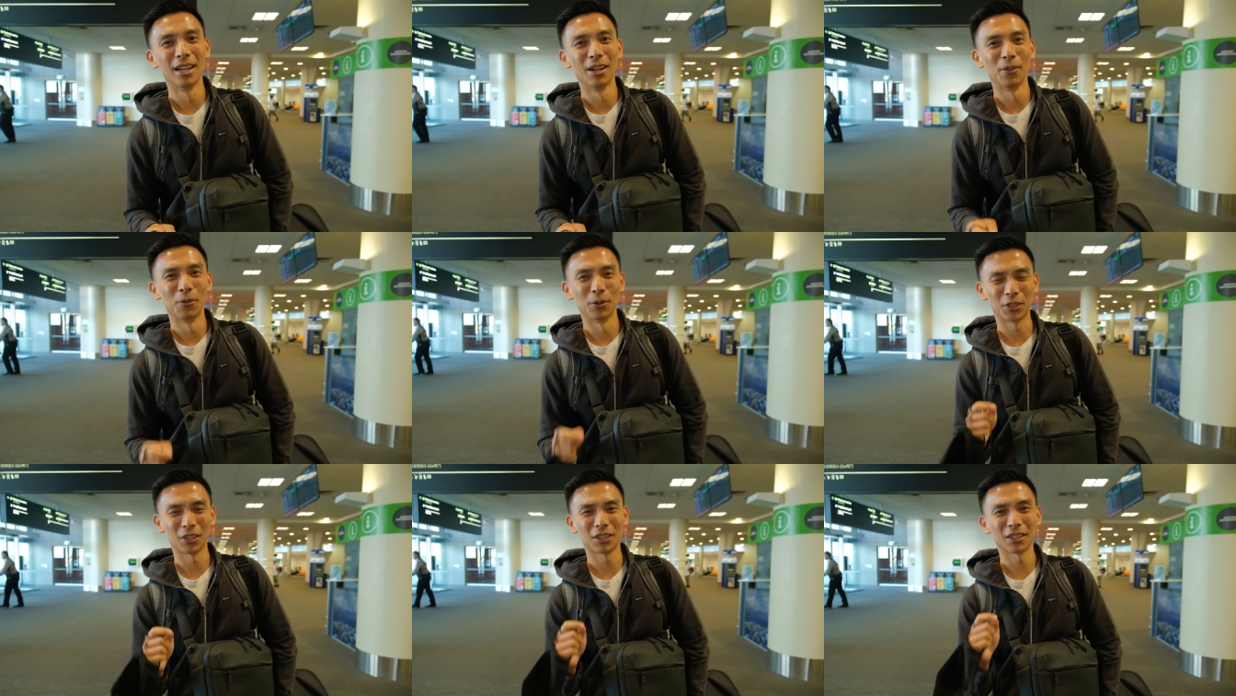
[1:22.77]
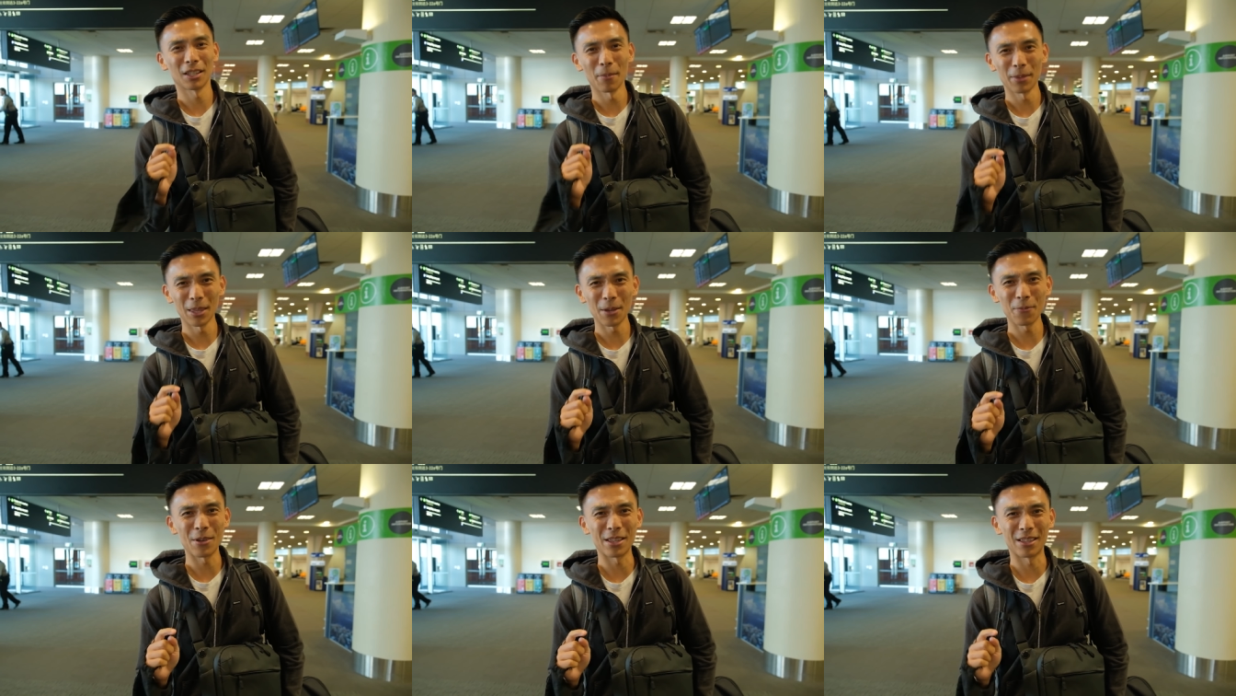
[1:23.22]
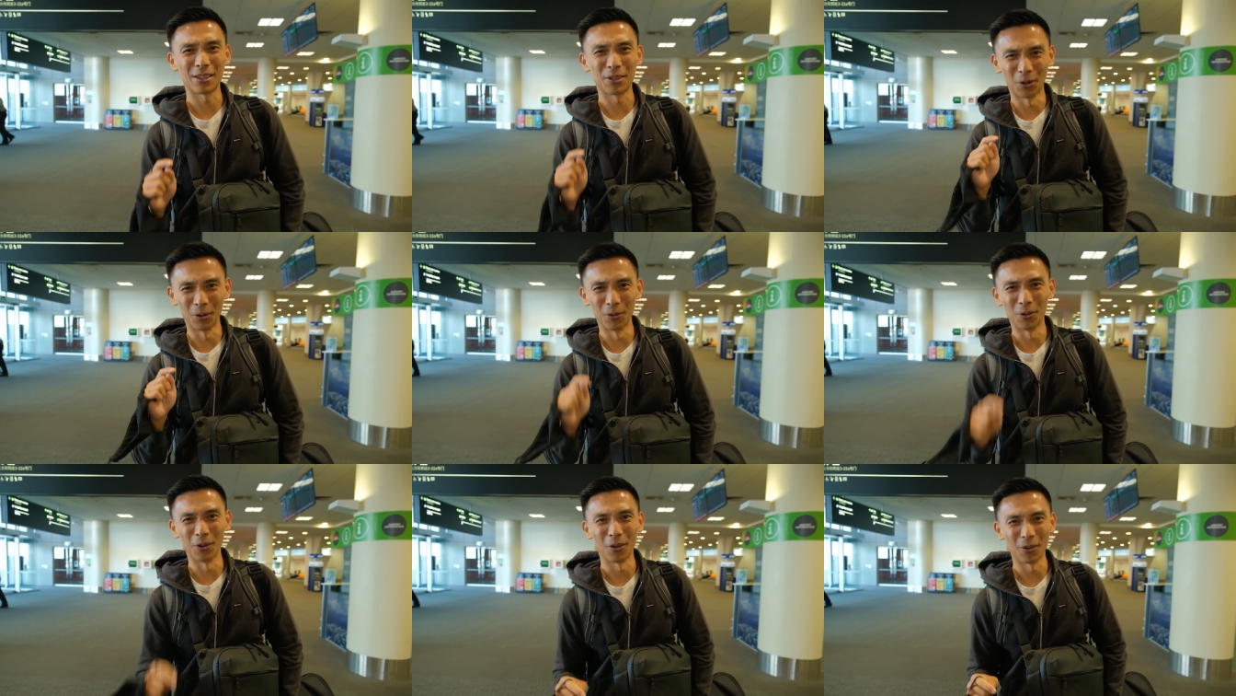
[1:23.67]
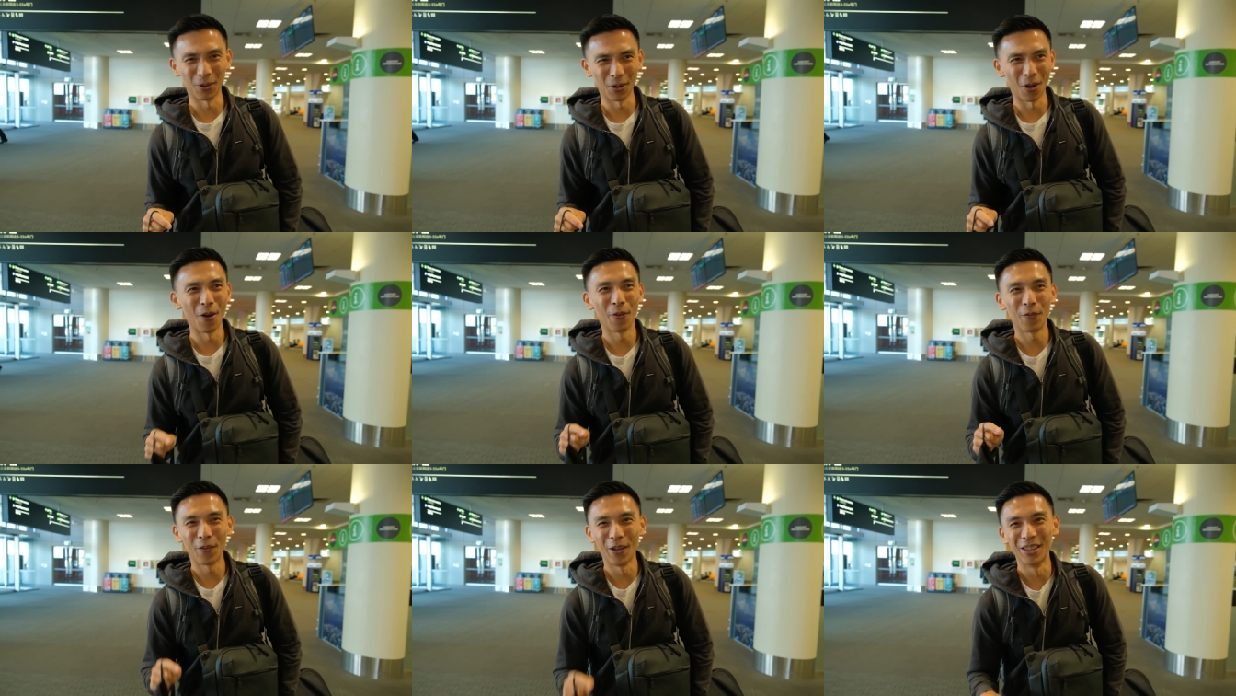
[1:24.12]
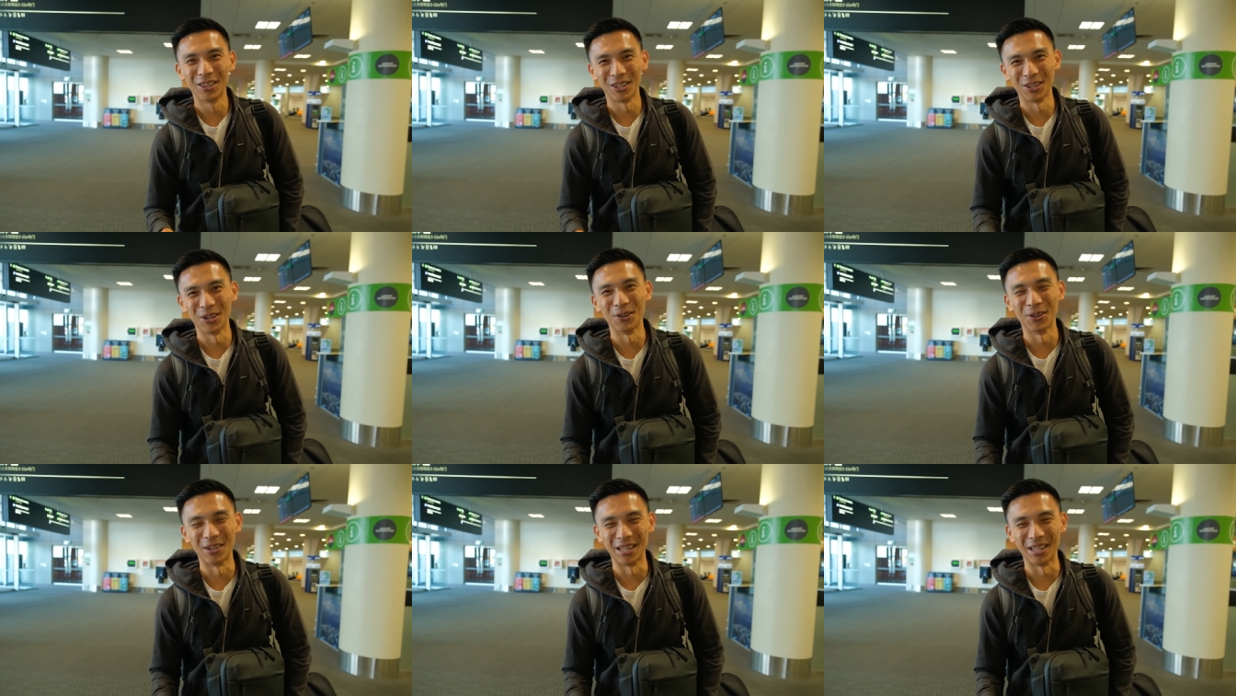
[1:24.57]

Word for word: which is something we don't often do